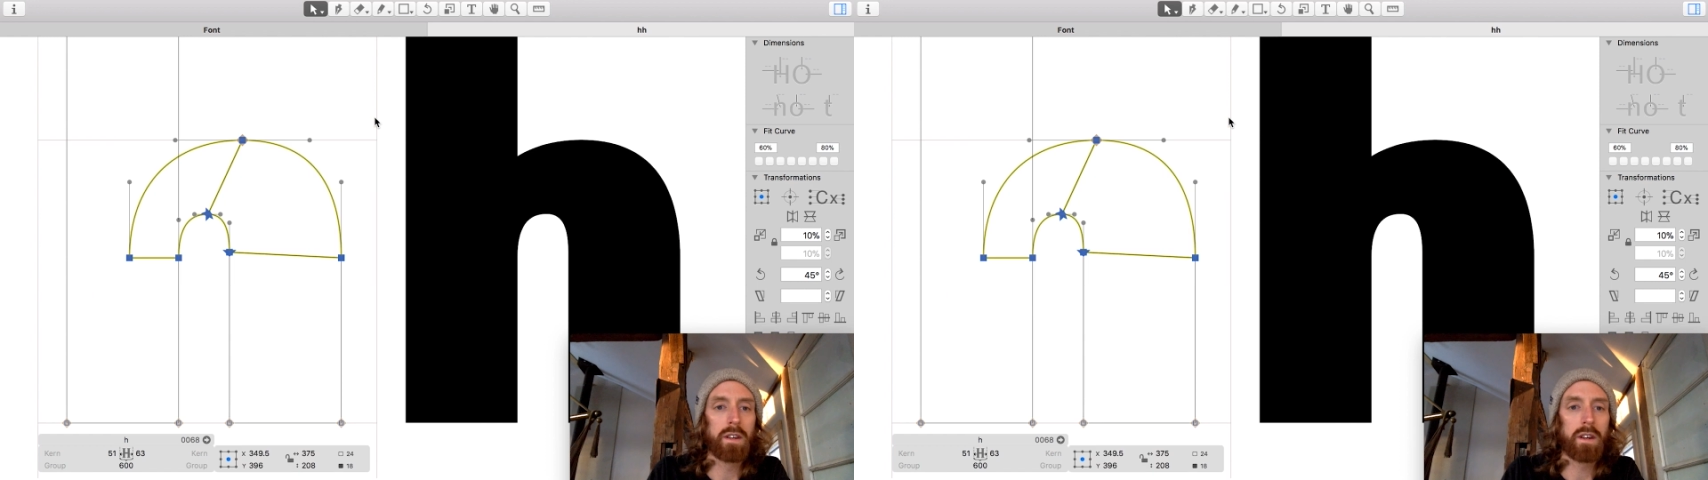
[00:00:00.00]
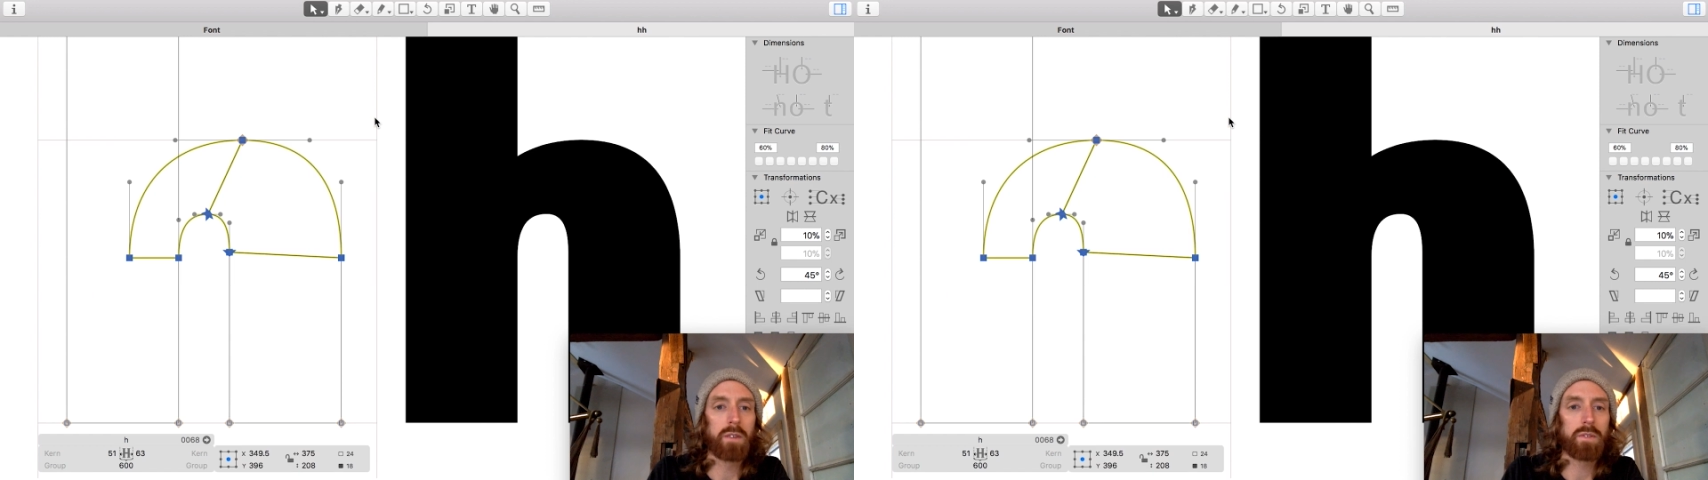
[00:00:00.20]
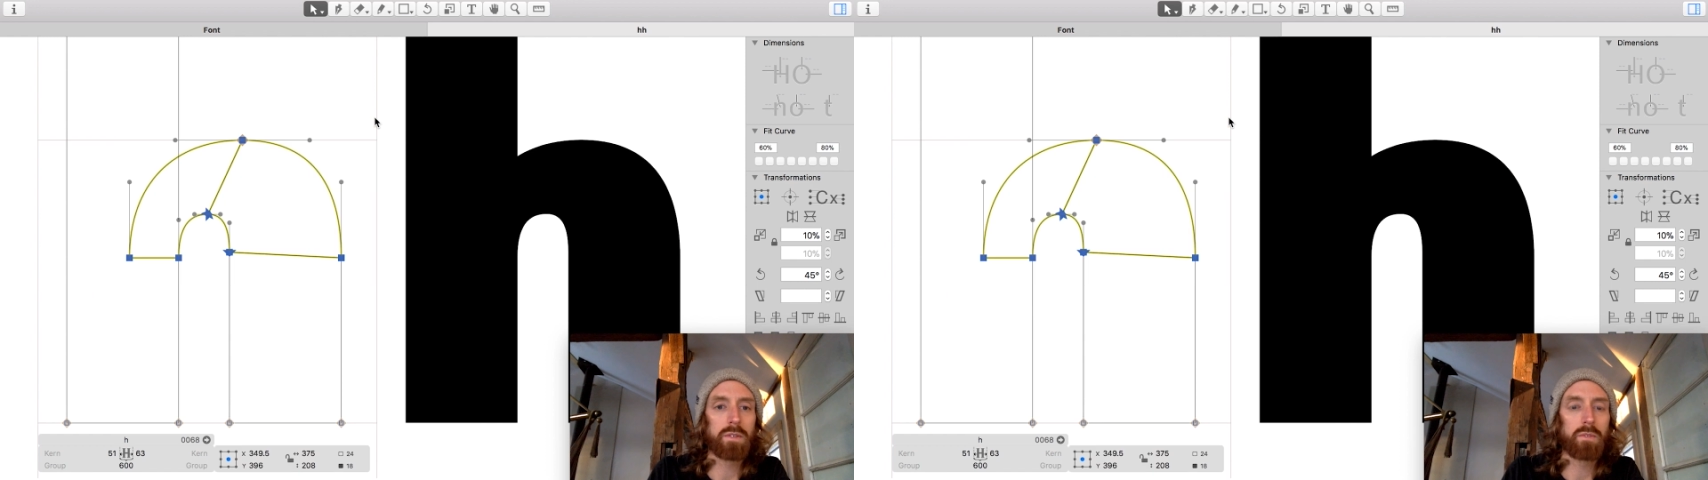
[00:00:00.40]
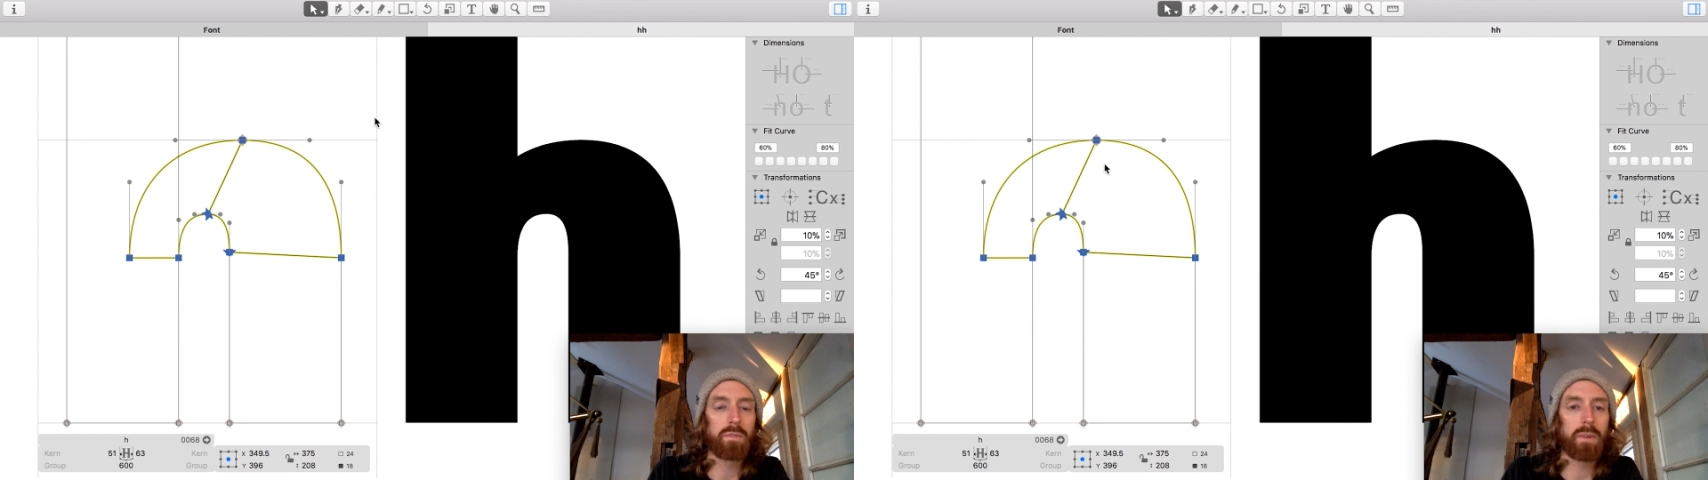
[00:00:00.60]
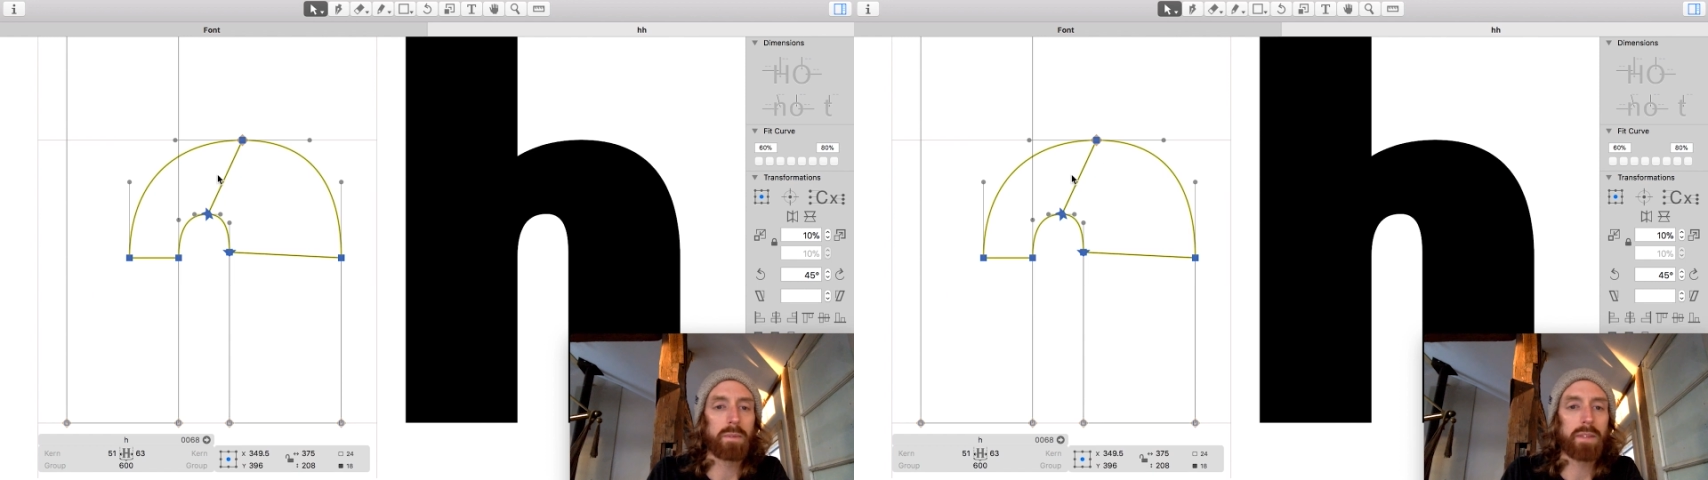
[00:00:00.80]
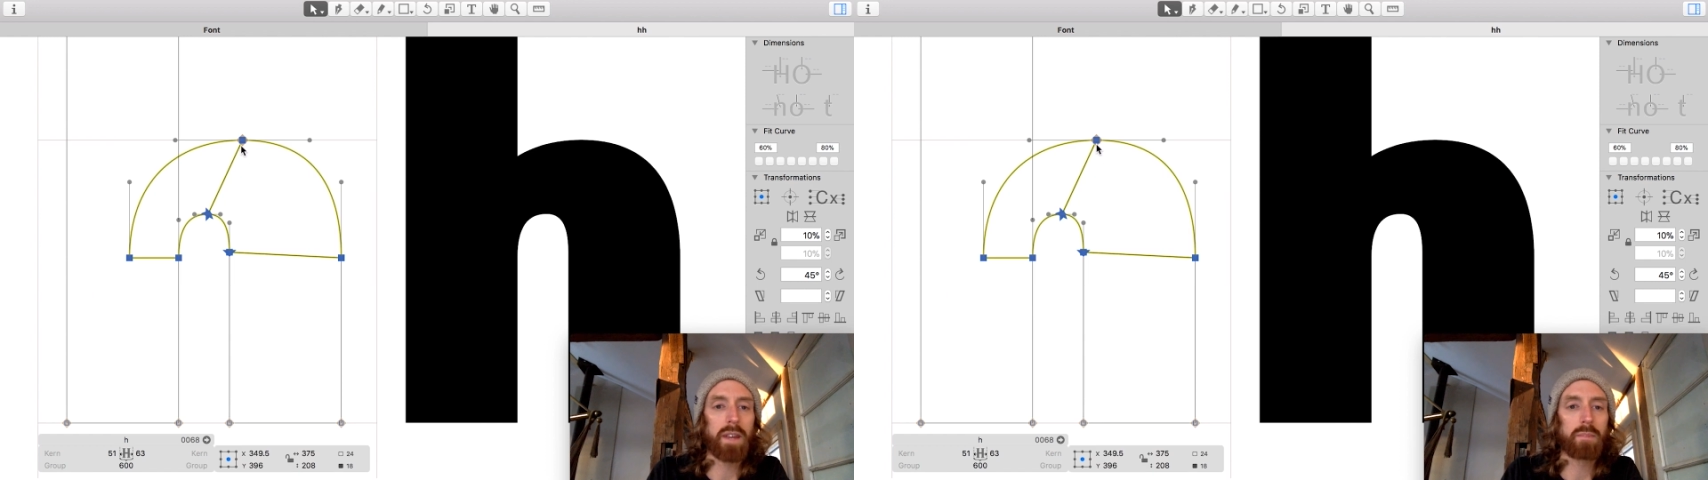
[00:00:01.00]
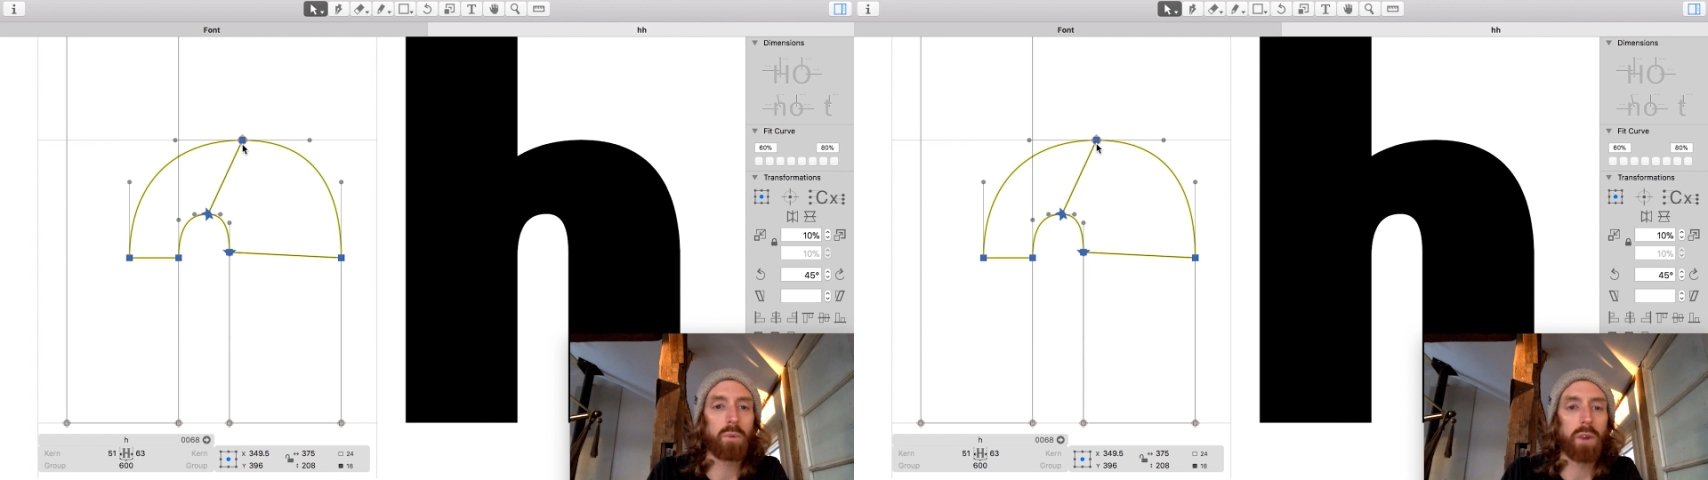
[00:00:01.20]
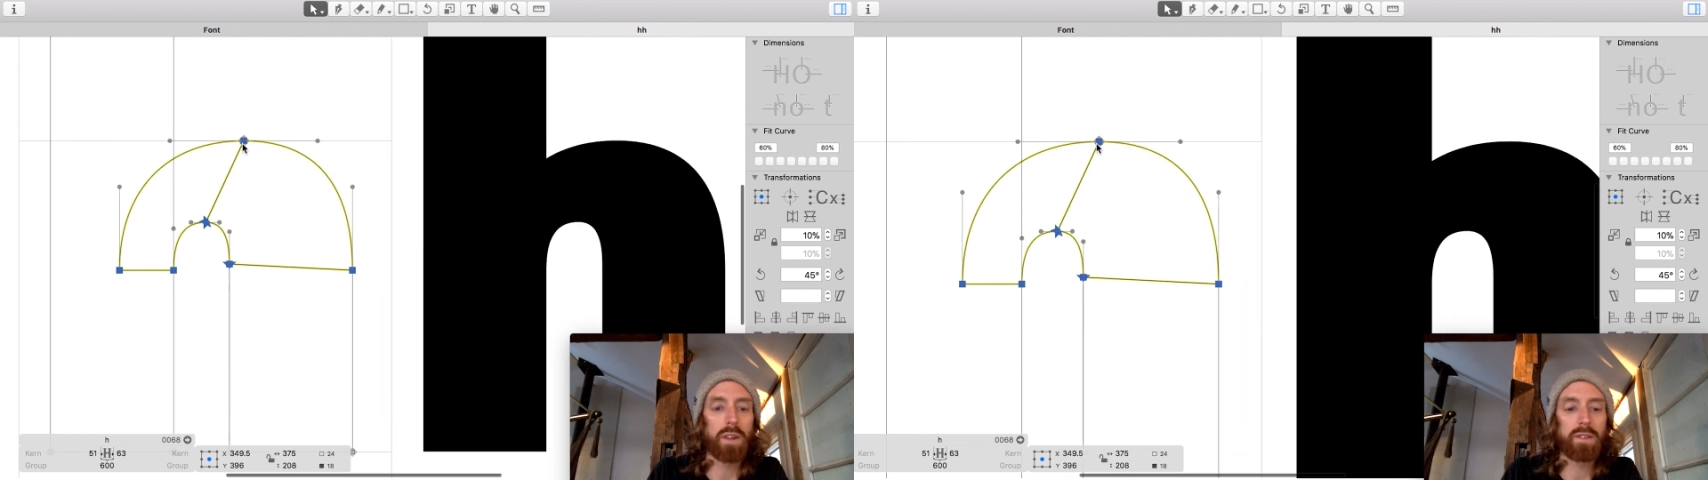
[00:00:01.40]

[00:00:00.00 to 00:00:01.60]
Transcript: and we'll just move them up 10 points.